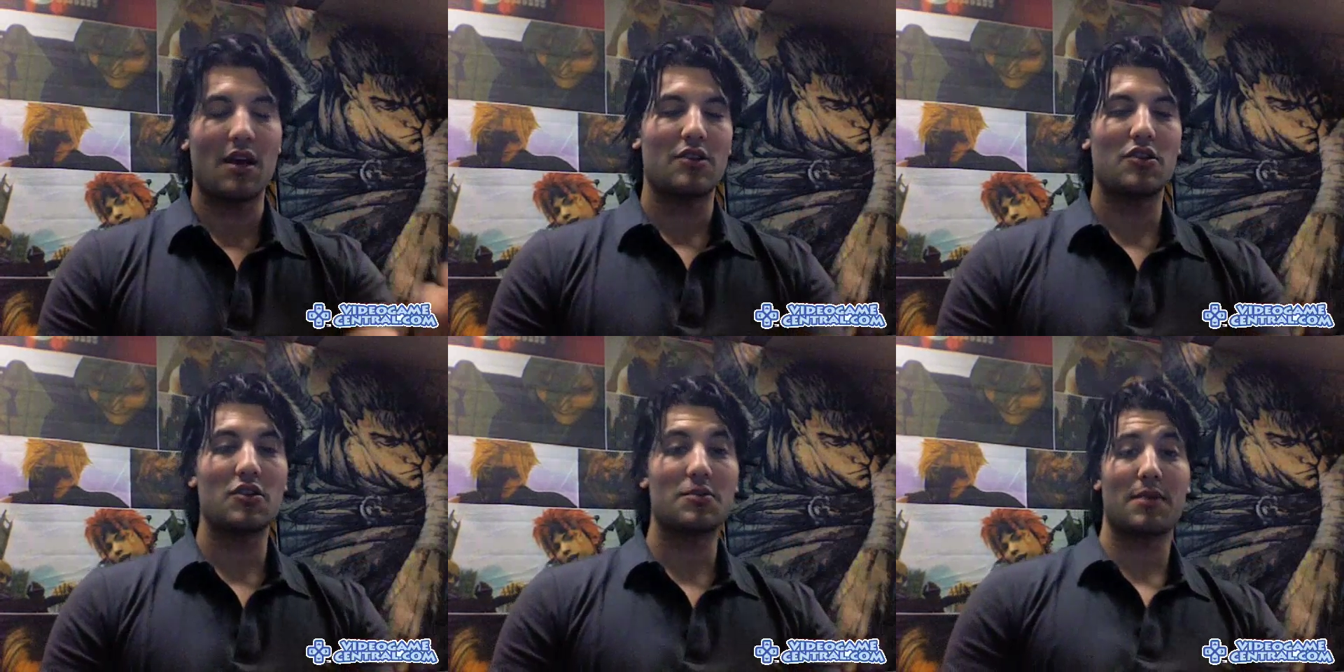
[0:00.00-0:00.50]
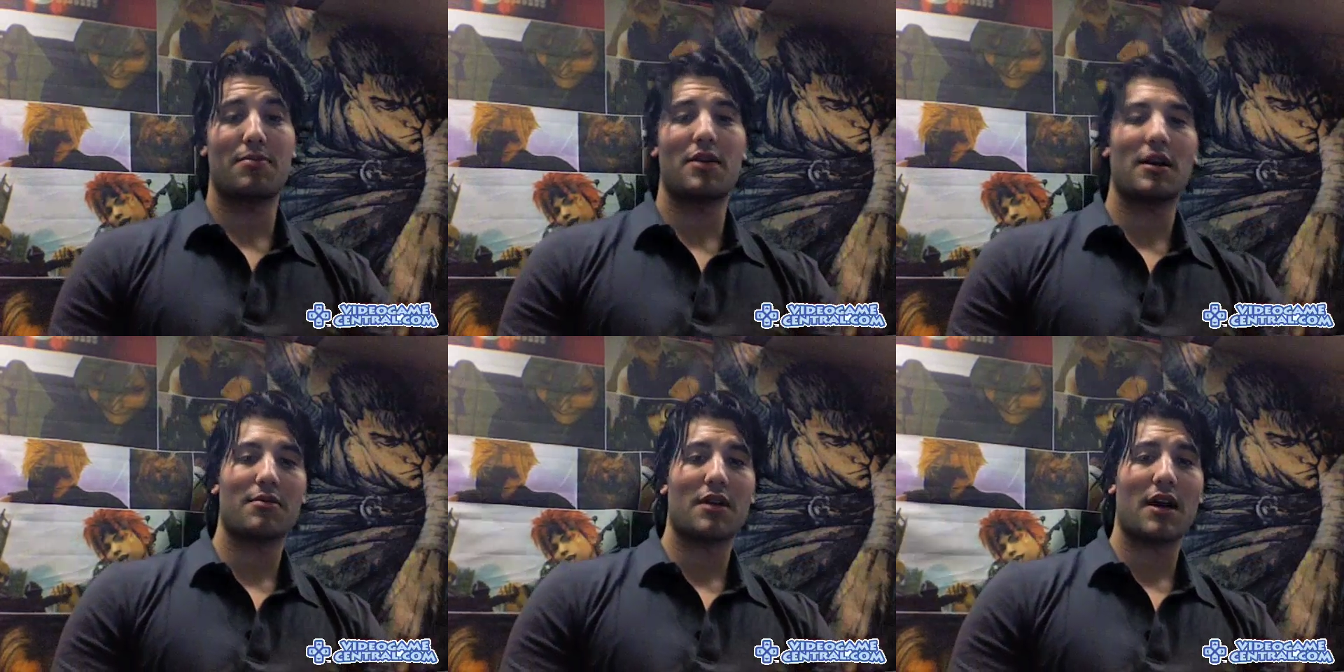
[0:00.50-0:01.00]
It's USB
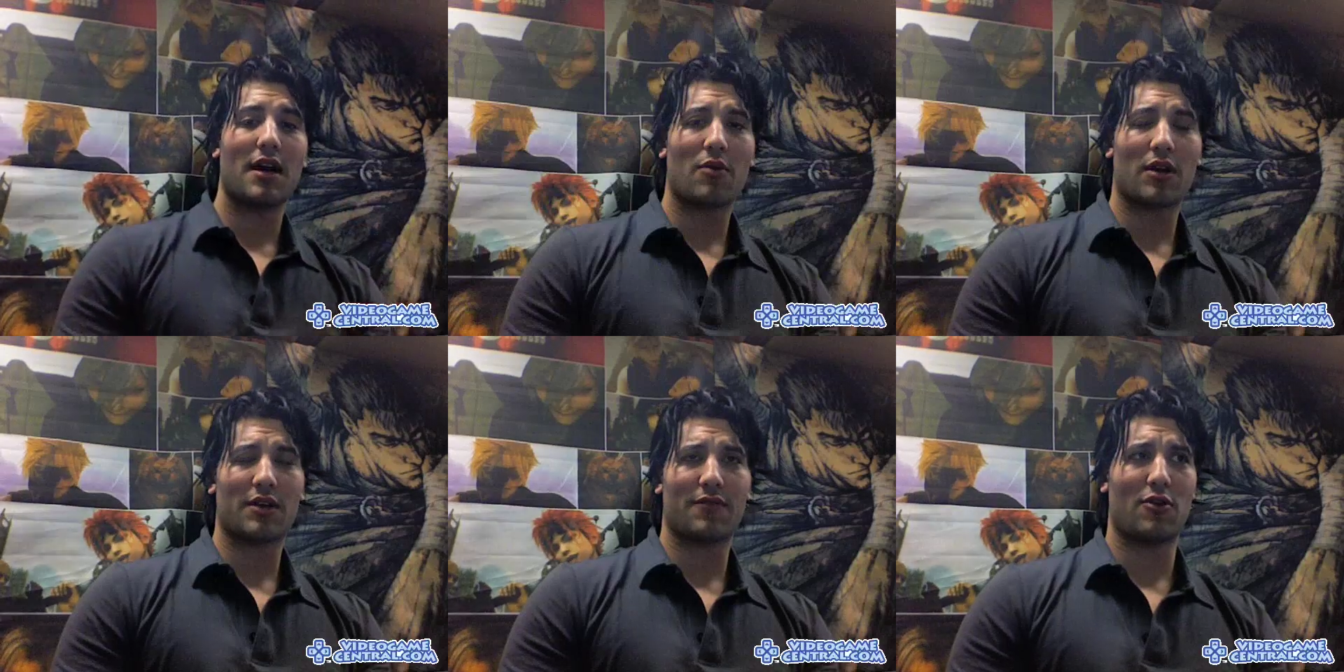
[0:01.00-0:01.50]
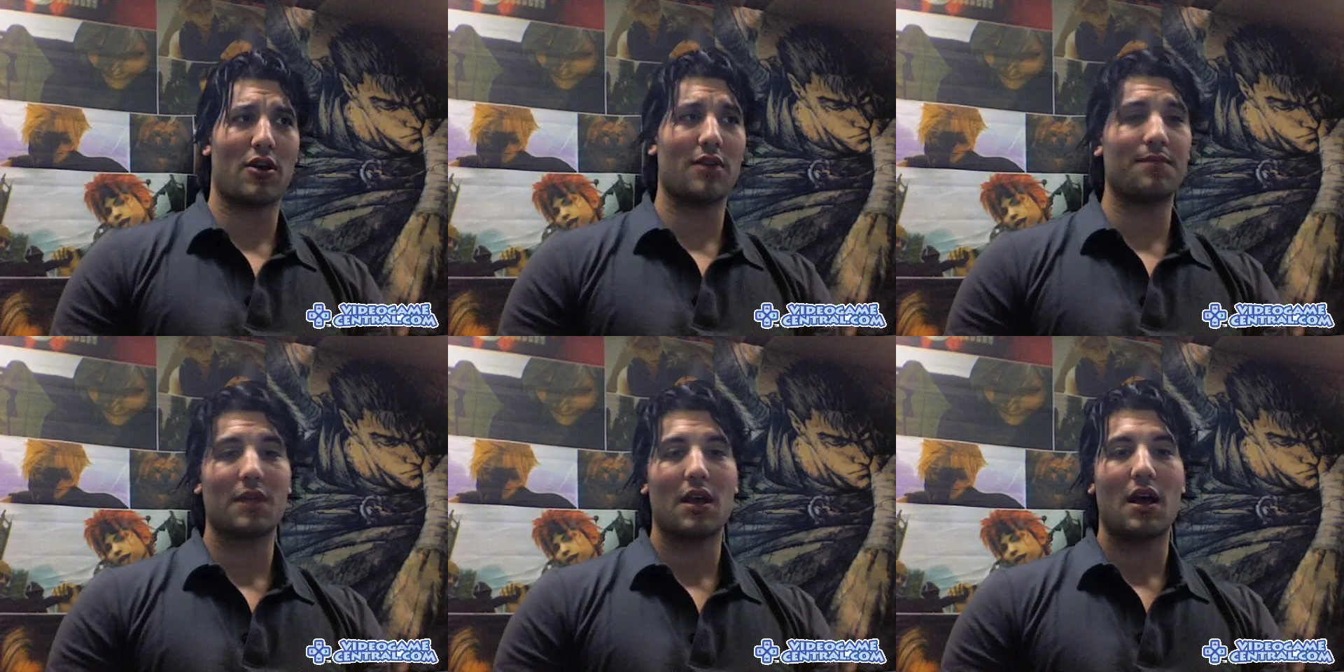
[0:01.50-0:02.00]
plug and play, works for
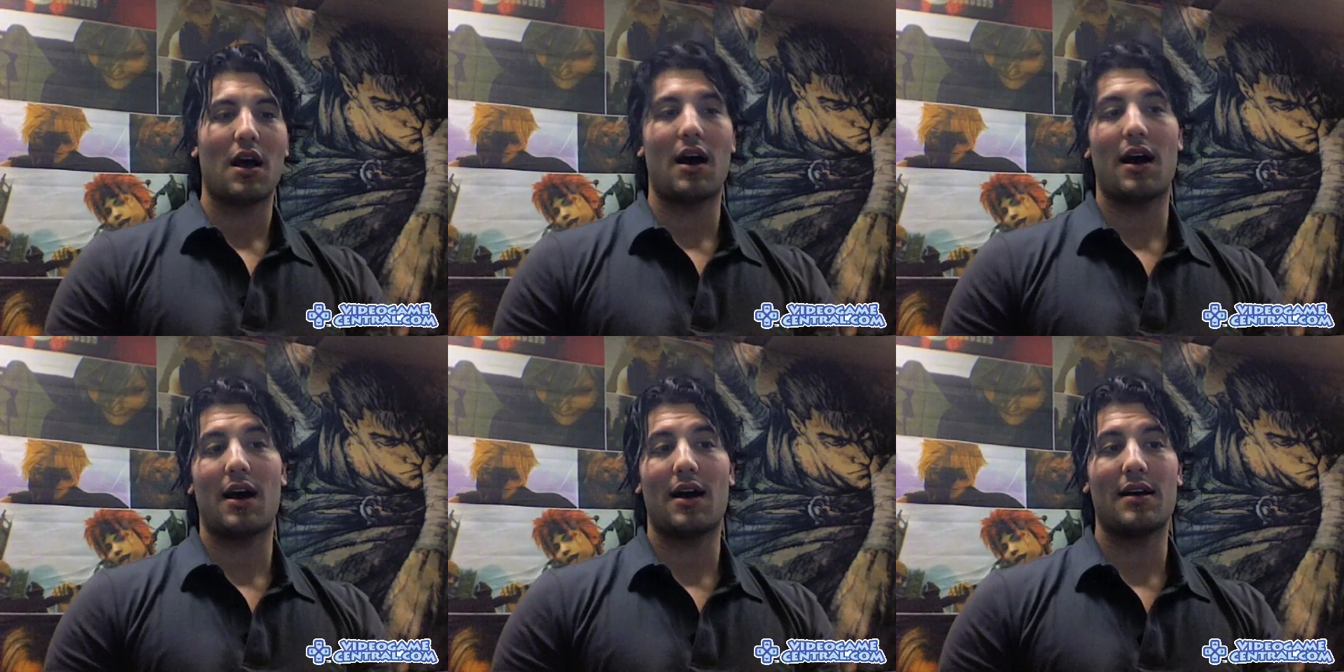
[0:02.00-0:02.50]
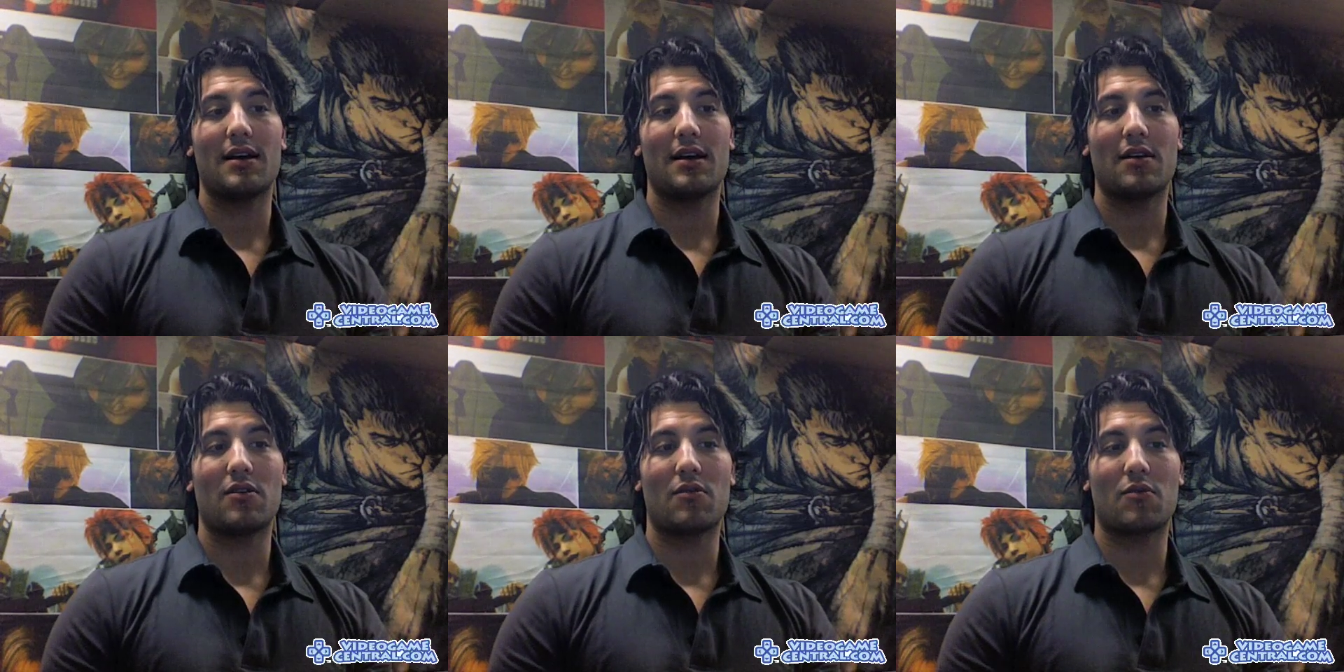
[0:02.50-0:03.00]

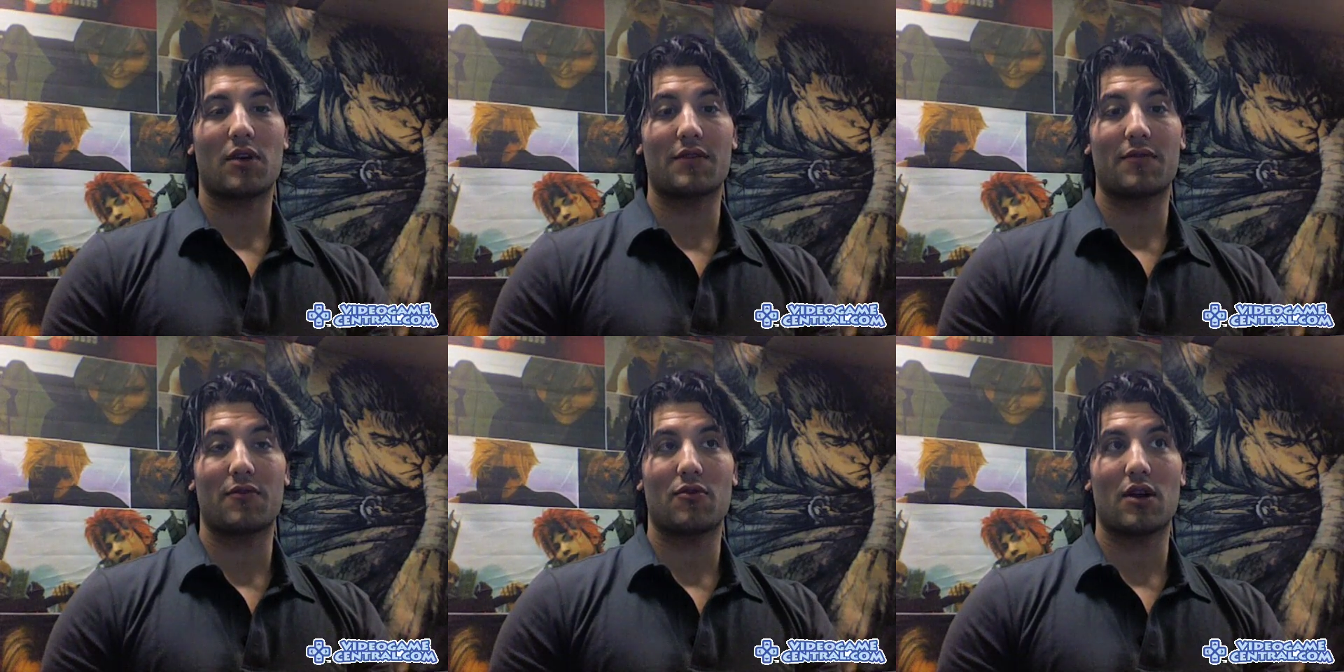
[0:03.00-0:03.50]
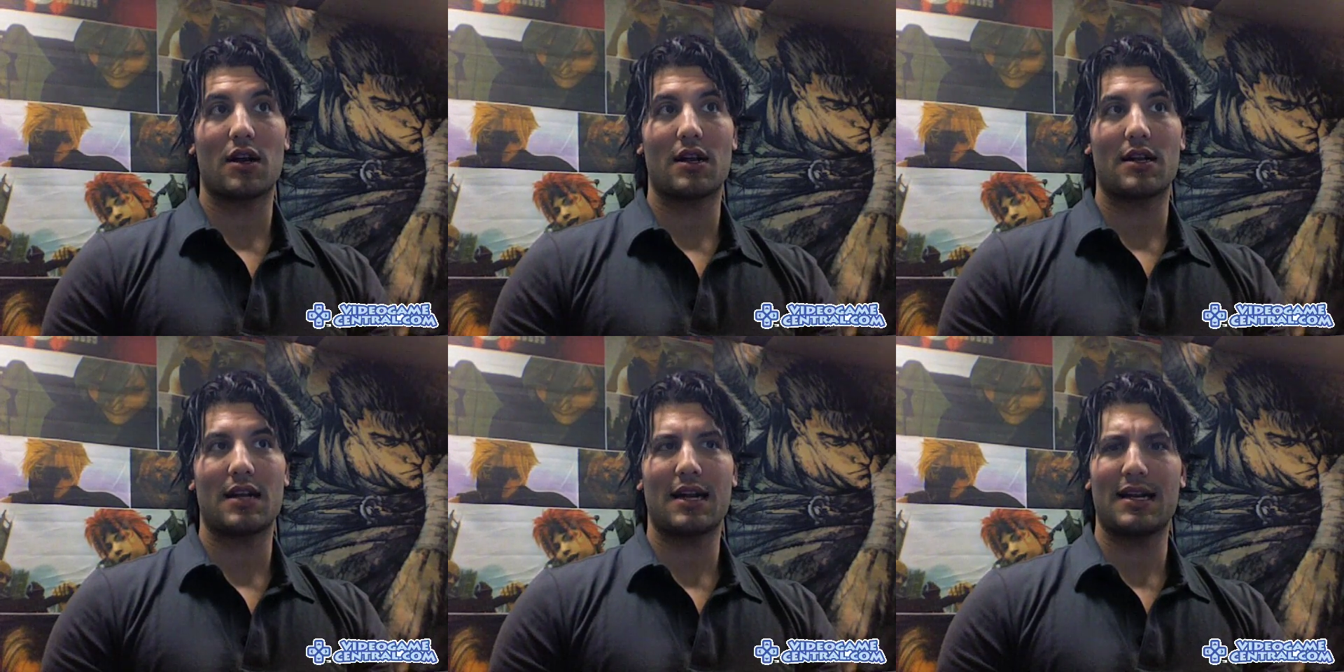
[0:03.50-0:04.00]

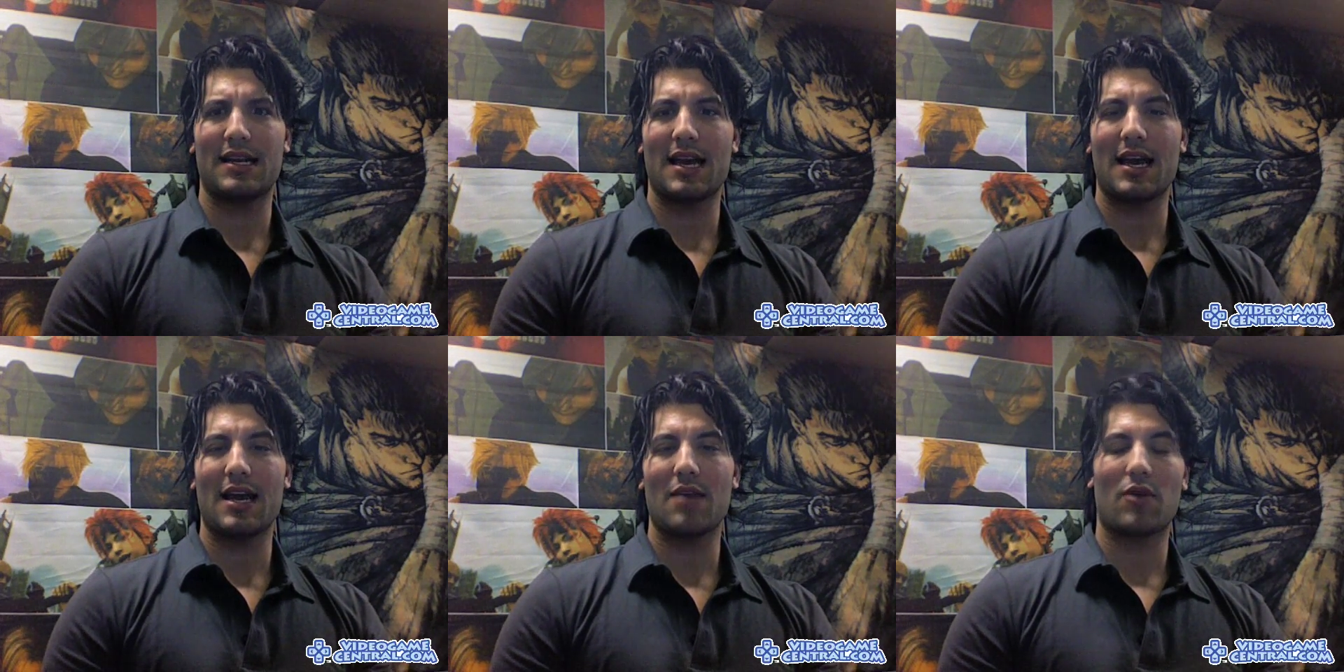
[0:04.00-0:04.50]
98,